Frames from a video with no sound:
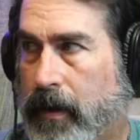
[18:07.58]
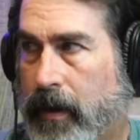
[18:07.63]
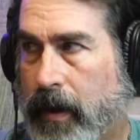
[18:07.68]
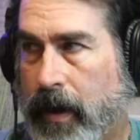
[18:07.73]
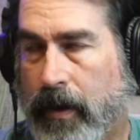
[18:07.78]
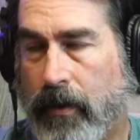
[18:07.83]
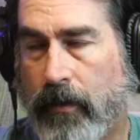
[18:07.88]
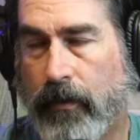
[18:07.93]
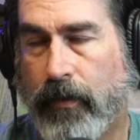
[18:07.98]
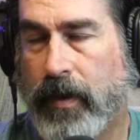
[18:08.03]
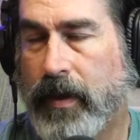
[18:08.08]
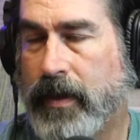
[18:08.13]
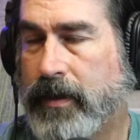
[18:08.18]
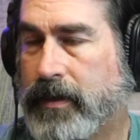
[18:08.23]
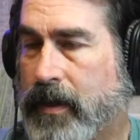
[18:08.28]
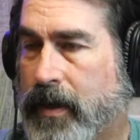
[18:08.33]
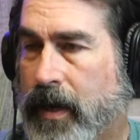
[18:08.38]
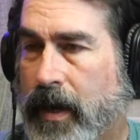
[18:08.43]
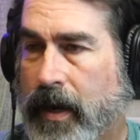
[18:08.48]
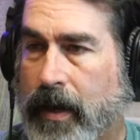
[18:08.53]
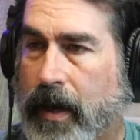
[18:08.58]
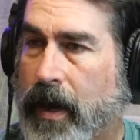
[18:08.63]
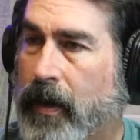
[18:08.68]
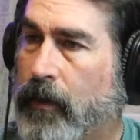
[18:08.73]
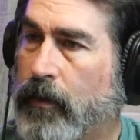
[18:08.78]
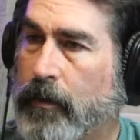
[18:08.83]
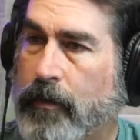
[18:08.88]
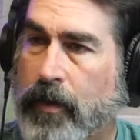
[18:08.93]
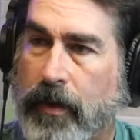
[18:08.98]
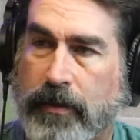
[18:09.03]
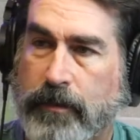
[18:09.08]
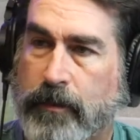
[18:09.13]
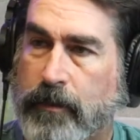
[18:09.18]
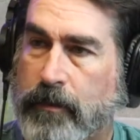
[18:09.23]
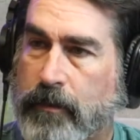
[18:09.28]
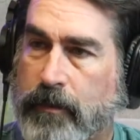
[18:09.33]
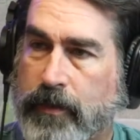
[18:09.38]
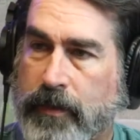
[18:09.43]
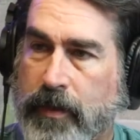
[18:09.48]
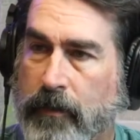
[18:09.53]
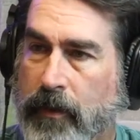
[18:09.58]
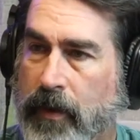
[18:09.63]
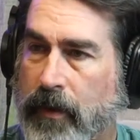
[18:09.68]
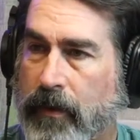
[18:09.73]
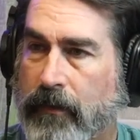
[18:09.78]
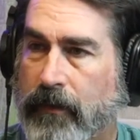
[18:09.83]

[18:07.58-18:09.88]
I don't think he's the kind of guy that would punch someone in the